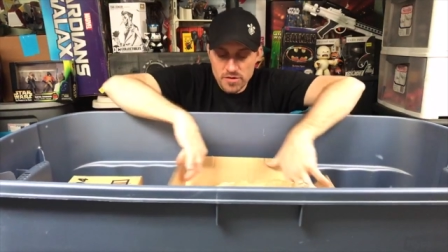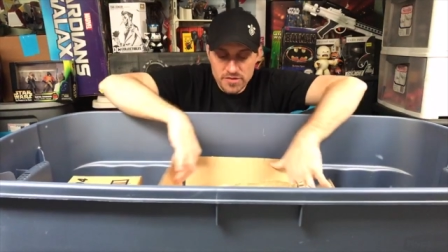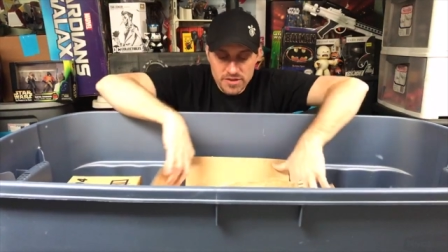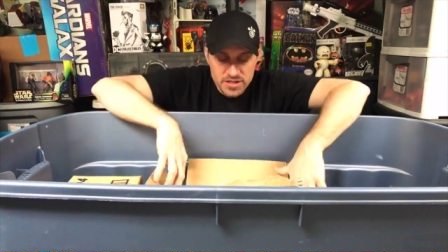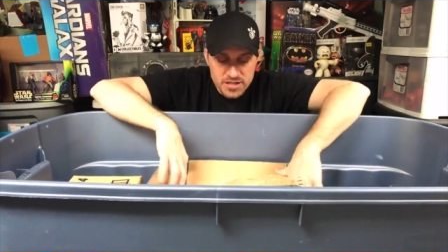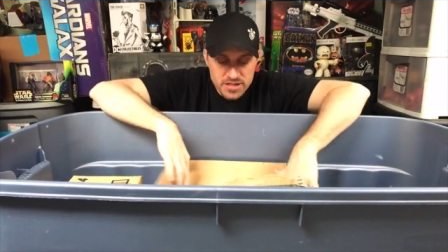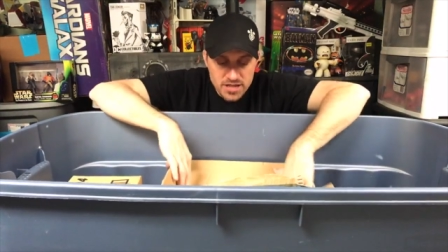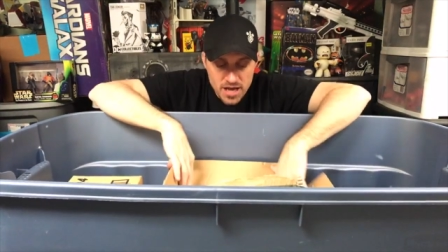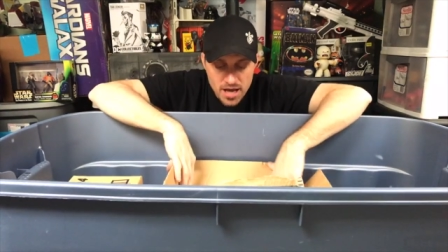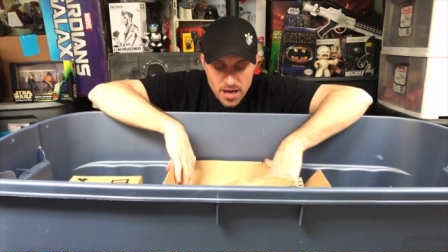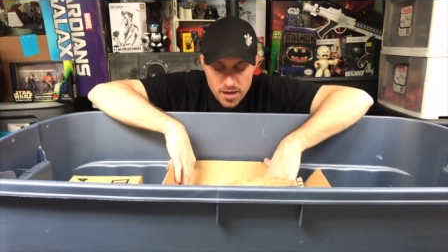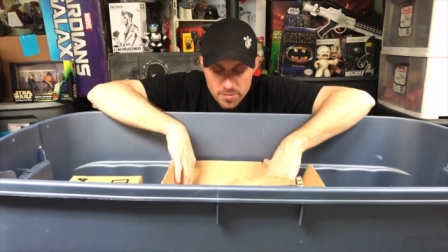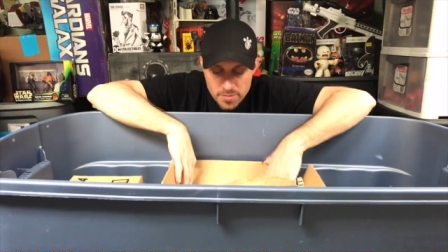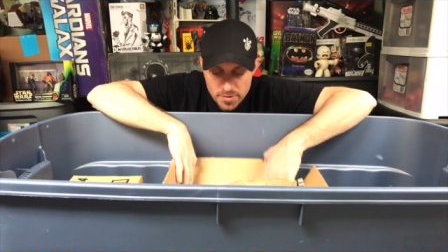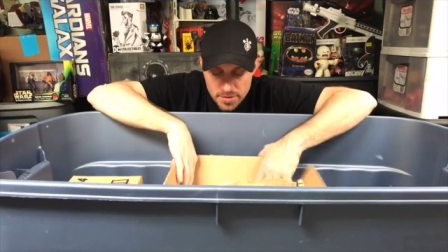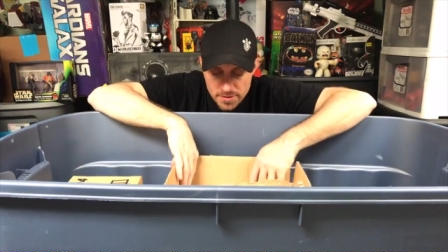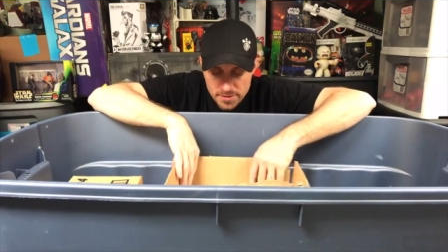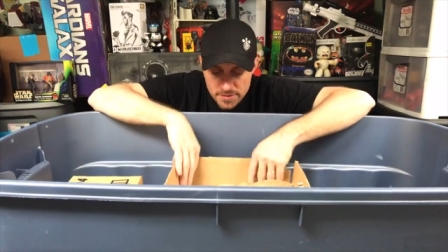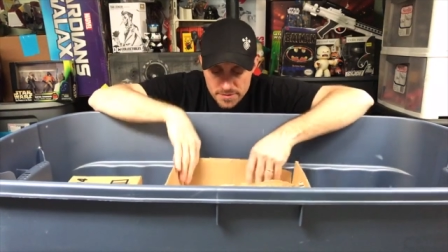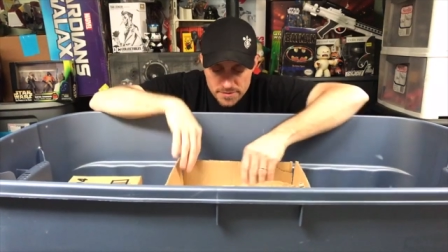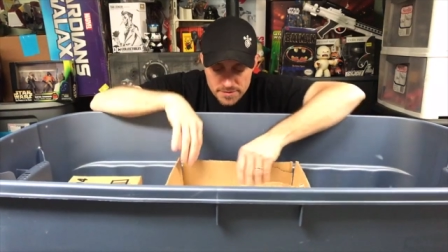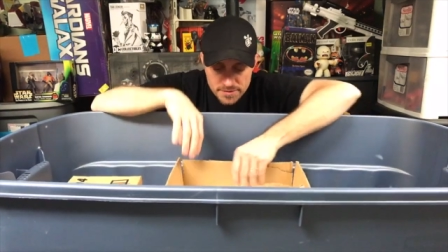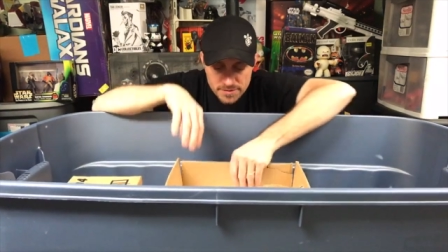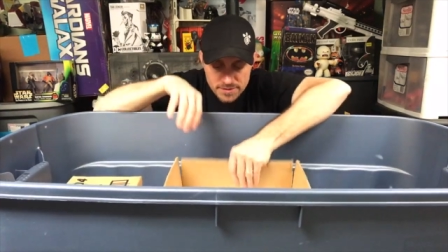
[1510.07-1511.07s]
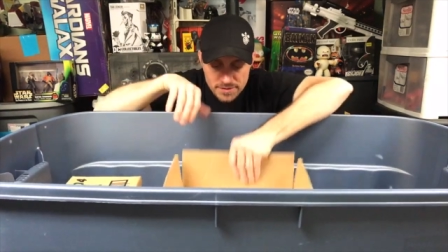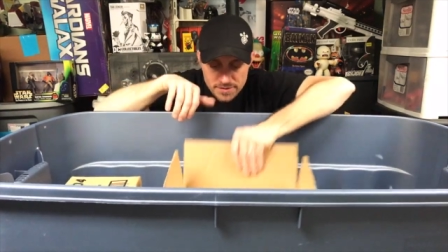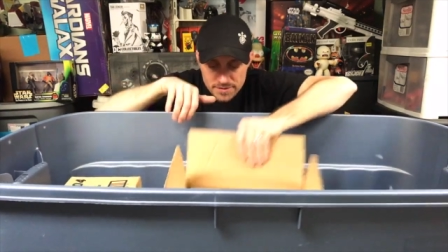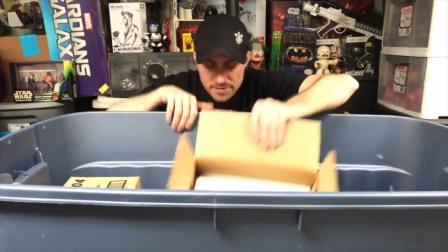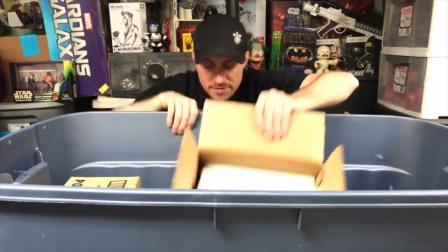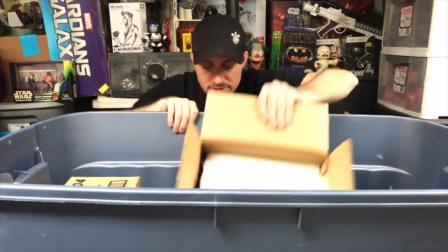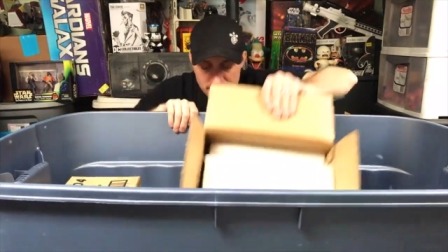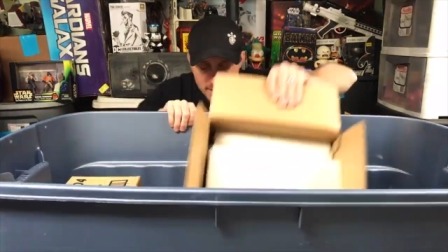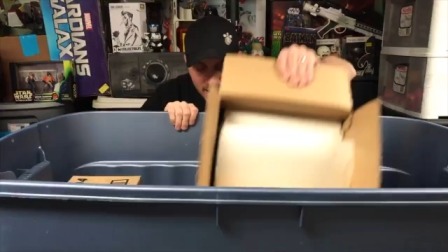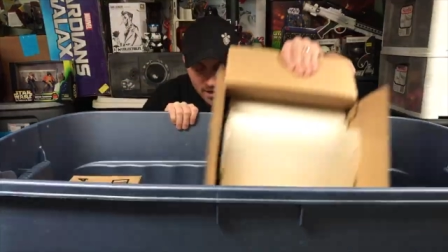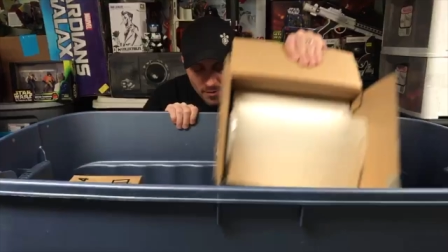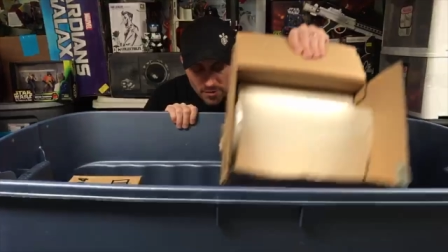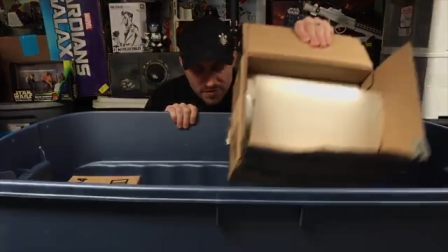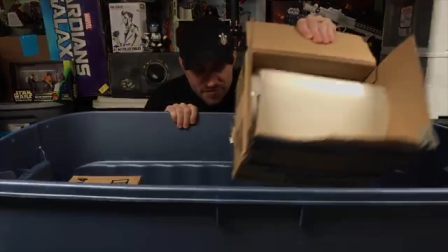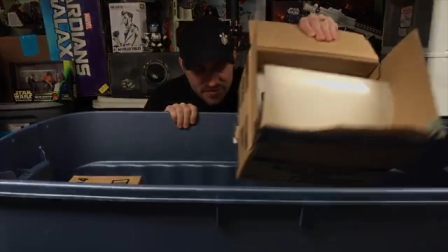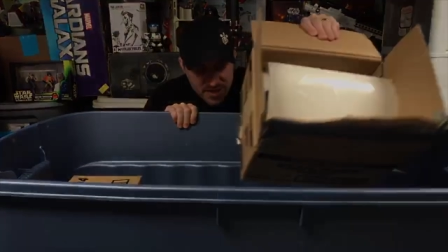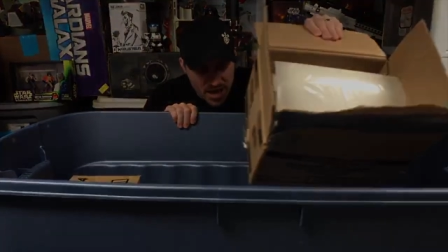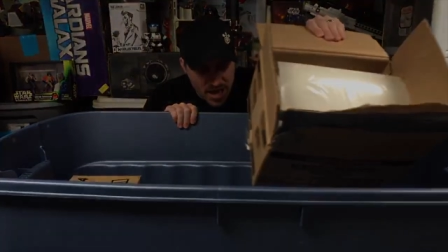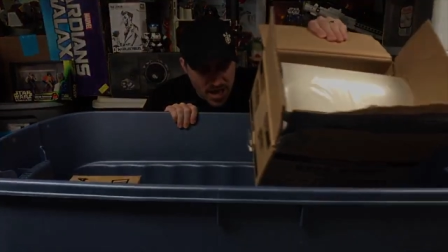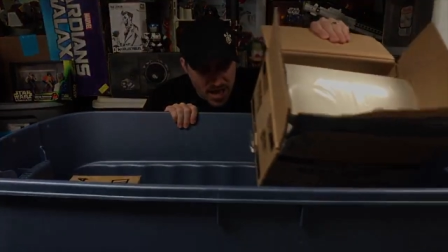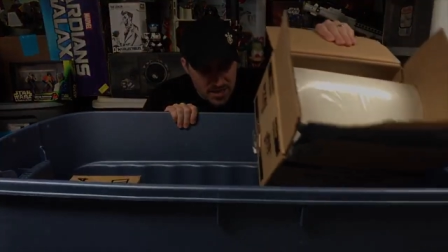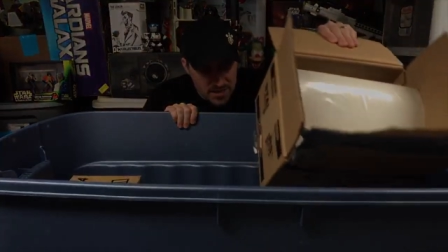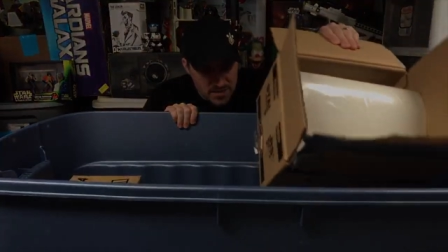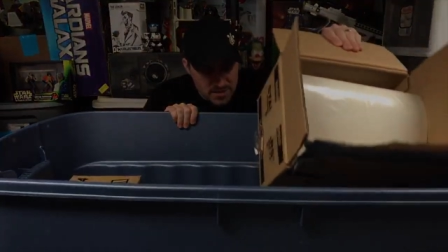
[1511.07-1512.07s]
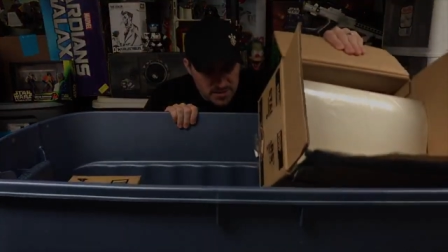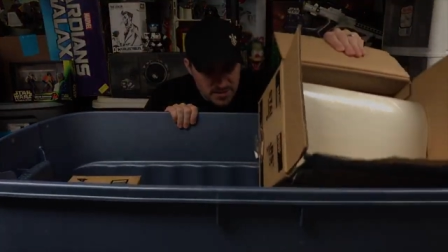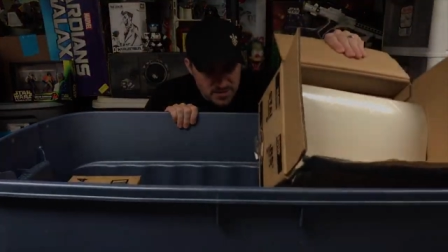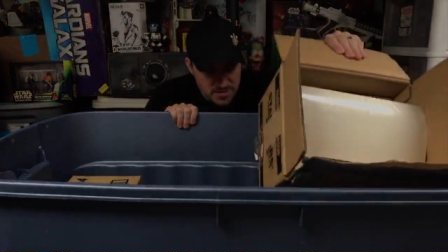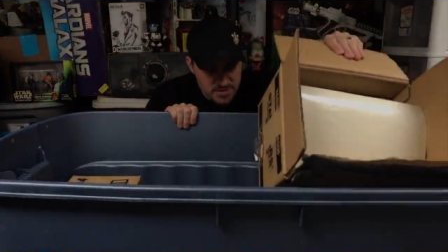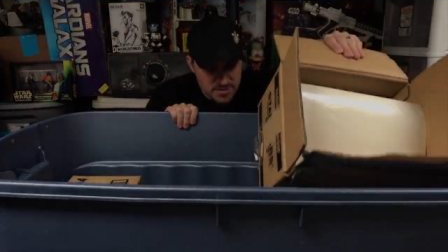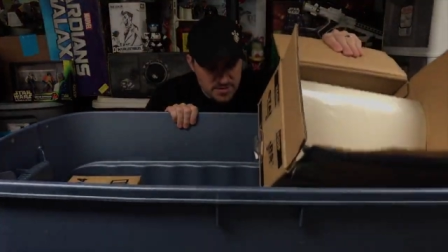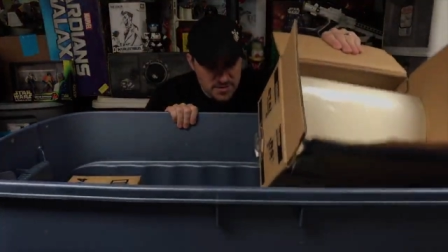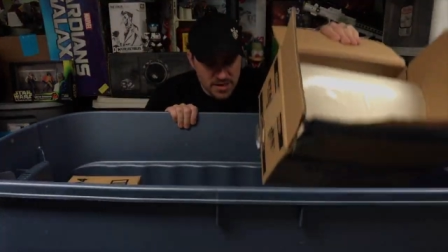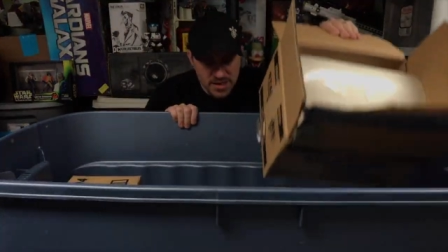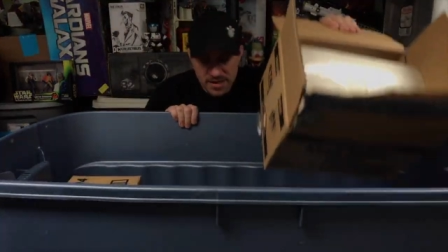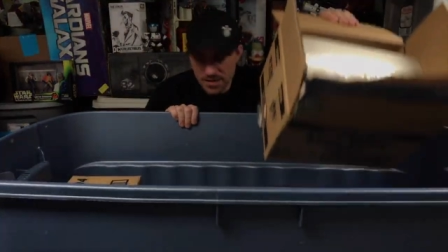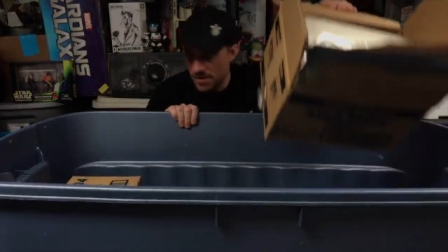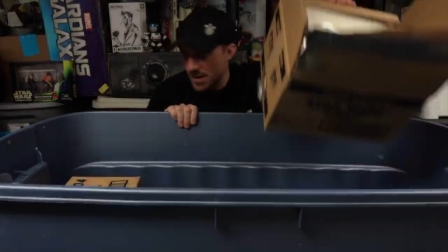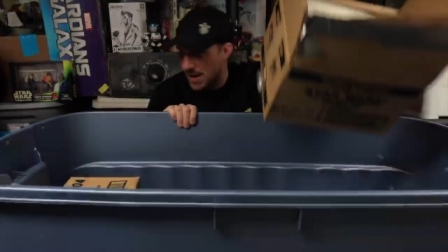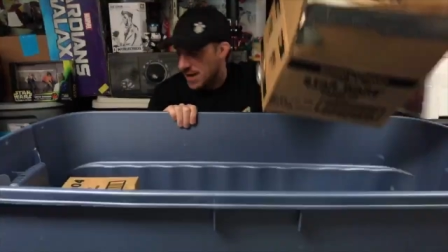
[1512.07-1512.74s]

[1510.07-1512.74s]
in the tub. Now we've got, I don't